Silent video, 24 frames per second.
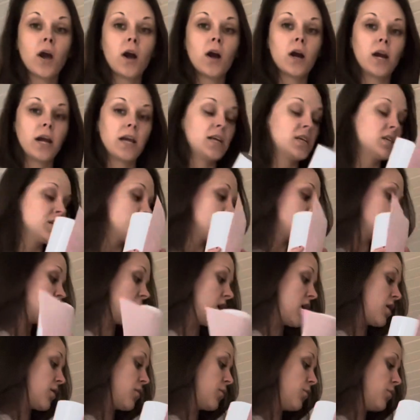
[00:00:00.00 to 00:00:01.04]
All right,
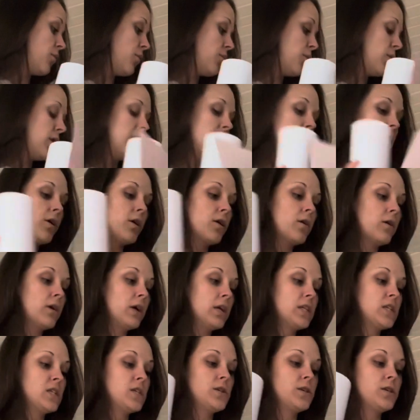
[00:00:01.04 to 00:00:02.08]
so we are
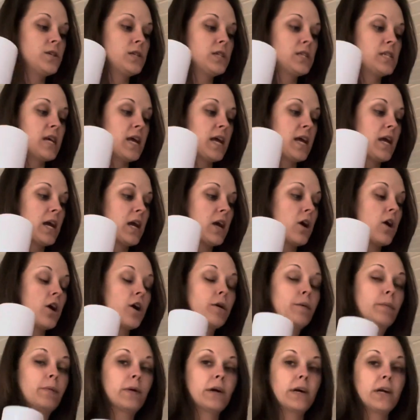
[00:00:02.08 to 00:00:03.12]
going to take
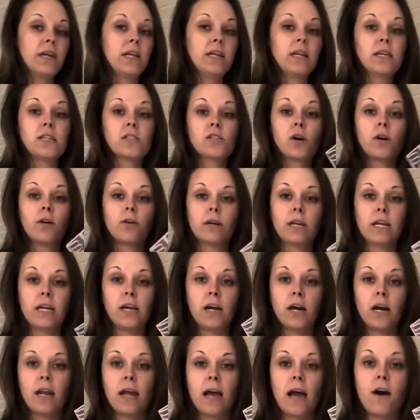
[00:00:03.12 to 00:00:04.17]
our print. It's already
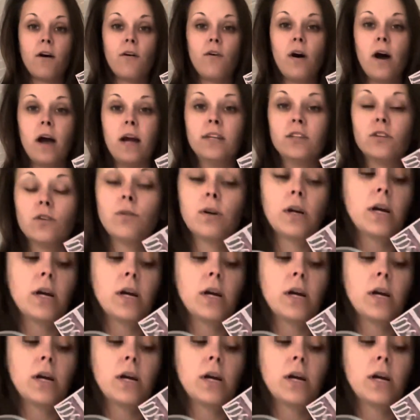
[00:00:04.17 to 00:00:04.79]
cut out. I don't